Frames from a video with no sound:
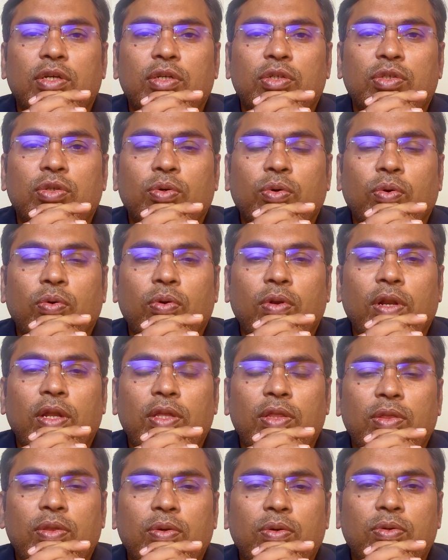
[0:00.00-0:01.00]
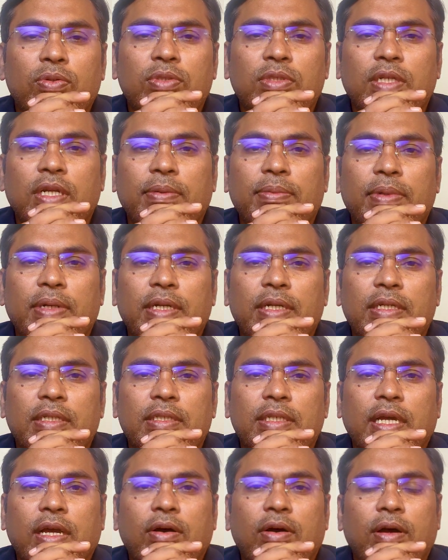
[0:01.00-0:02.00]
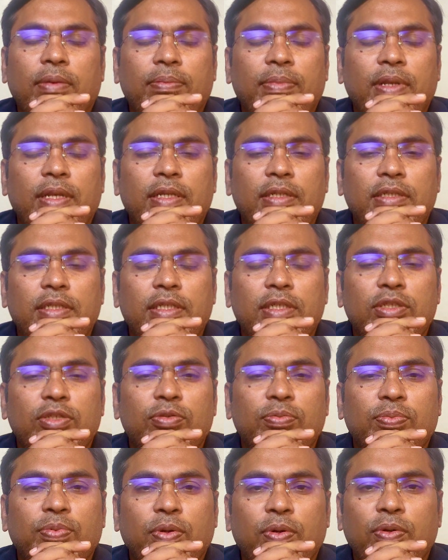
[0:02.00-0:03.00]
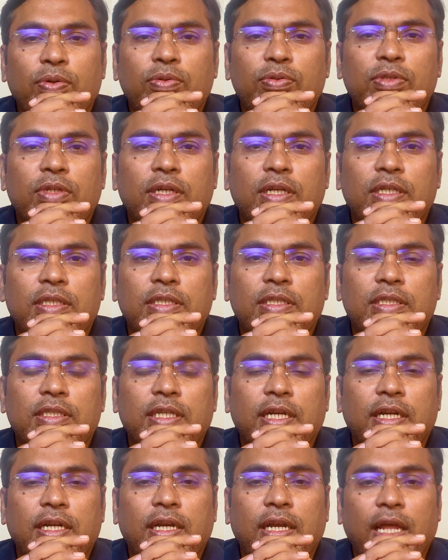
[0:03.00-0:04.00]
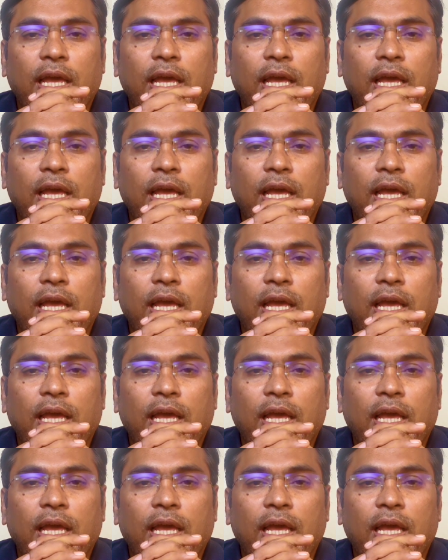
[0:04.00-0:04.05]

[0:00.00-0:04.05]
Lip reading: so only those remedies have ability to produce a disease that